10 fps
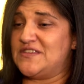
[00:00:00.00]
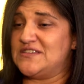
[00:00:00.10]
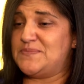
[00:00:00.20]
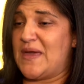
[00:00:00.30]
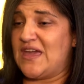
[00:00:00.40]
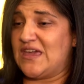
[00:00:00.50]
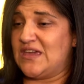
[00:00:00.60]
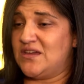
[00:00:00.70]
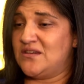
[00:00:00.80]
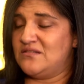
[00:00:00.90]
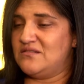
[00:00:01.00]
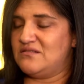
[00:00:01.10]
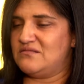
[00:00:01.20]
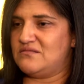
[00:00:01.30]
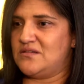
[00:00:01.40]
this pain
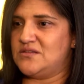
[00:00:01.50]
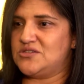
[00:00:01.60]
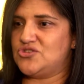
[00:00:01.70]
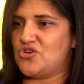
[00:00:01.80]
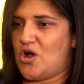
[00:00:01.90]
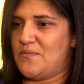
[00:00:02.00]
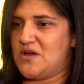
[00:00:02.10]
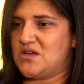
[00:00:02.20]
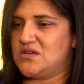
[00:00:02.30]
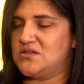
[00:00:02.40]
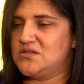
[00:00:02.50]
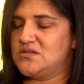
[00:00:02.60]
and this trauma